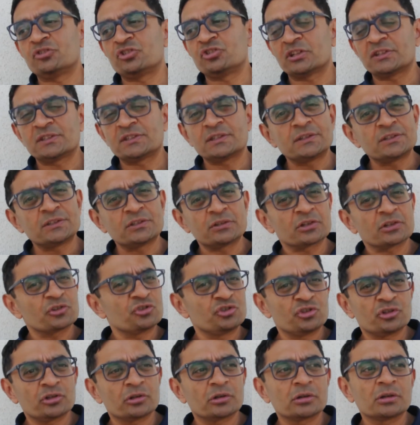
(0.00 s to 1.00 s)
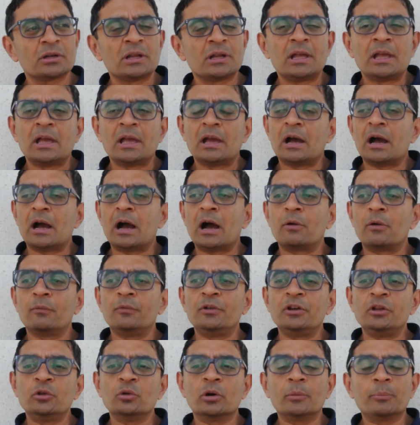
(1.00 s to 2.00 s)
JSON structure. How
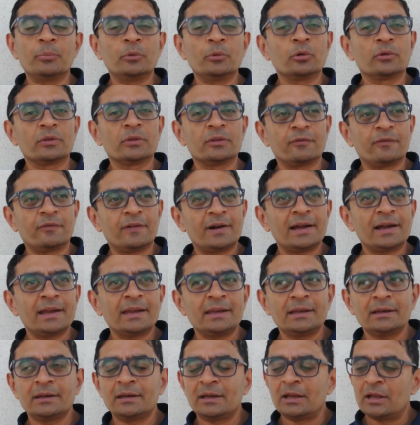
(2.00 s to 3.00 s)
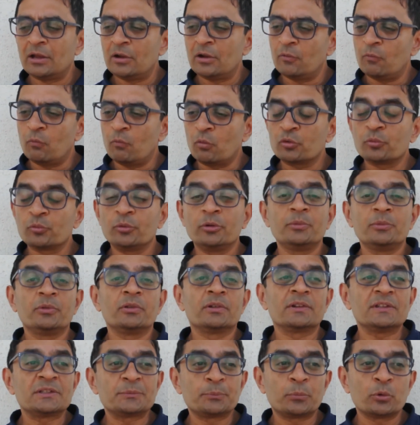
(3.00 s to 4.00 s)
would you upload the file? What would be the
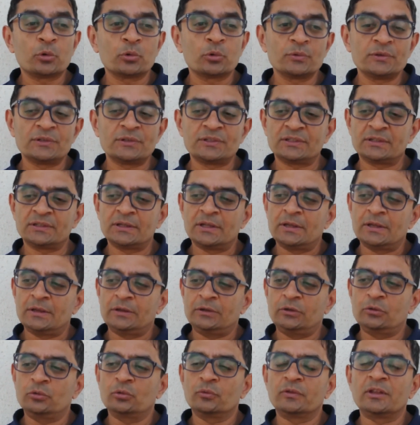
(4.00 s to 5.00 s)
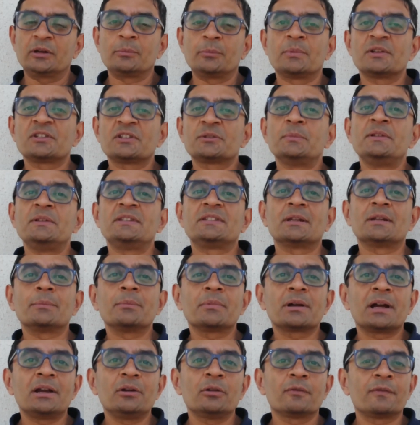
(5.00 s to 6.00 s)
response? There must be some
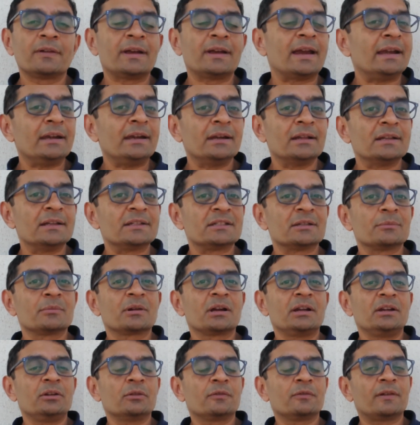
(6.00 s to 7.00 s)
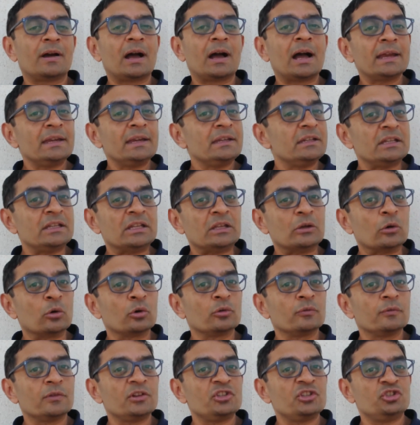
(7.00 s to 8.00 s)
kind of a handle, some kind of a ID
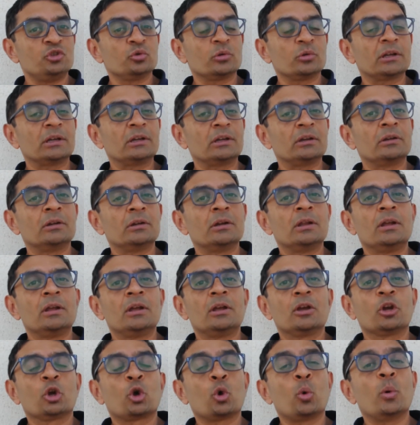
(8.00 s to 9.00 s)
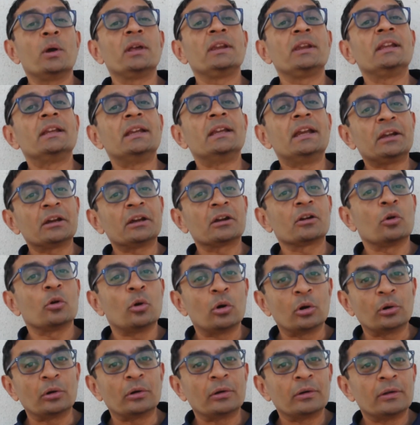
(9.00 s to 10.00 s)
on which you can query later
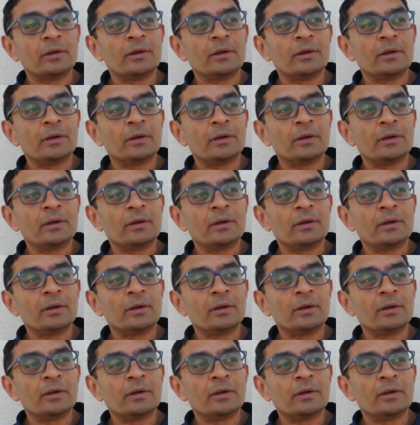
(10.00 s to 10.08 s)
on.